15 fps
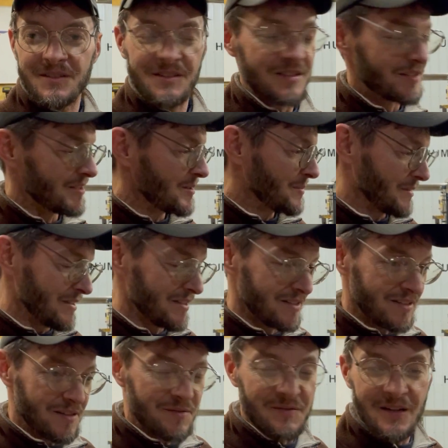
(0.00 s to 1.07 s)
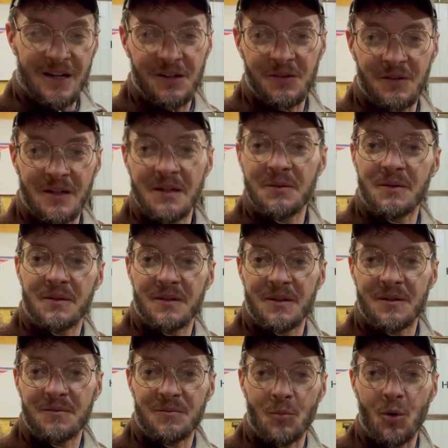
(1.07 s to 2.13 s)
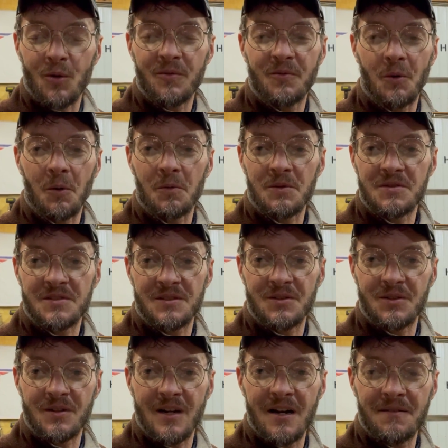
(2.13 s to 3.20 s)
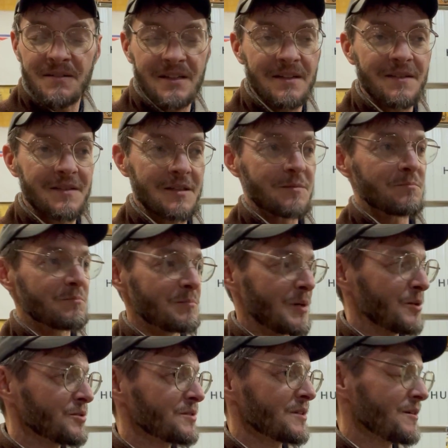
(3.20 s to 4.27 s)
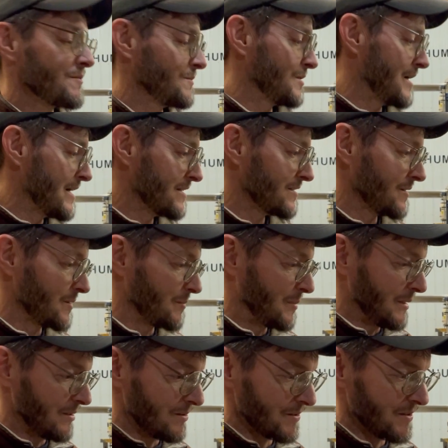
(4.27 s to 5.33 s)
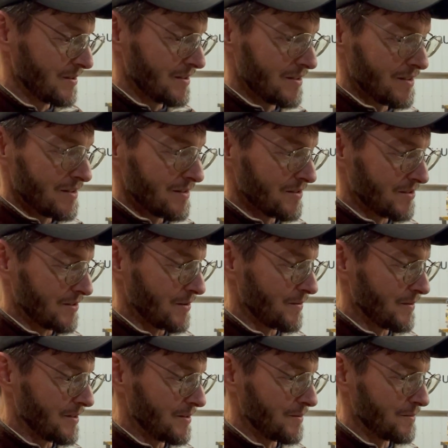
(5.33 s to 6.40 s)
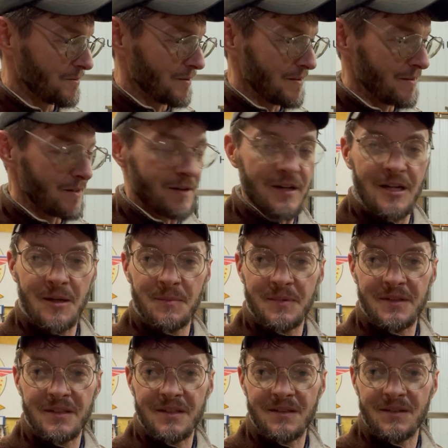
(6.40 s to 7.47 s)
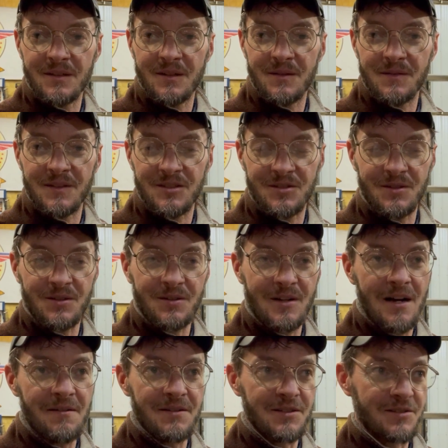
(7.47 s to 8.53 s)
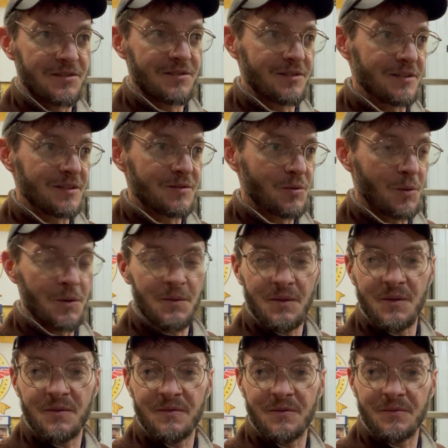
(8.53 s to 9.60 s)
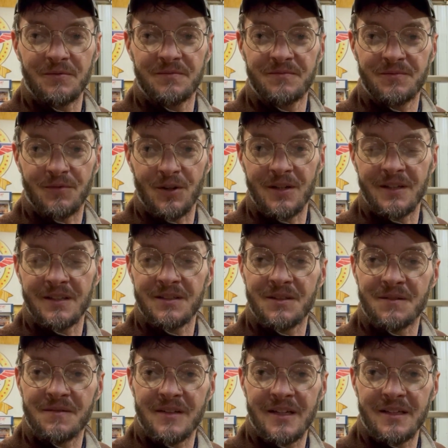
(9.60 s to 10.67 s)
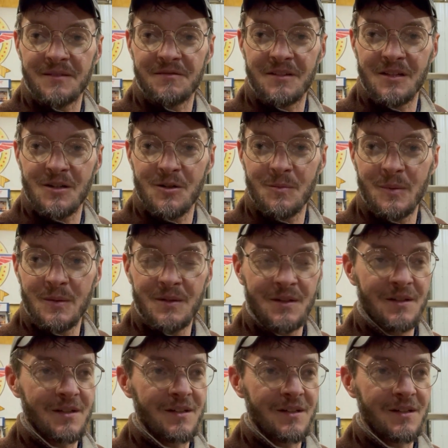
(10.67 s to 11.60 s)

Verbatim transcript: These airplanes, they fly great with a more forward center of gravity. And I think most of them are actually built so that when they're empty, the, the center of gravity is usually toward the front end of that envelope.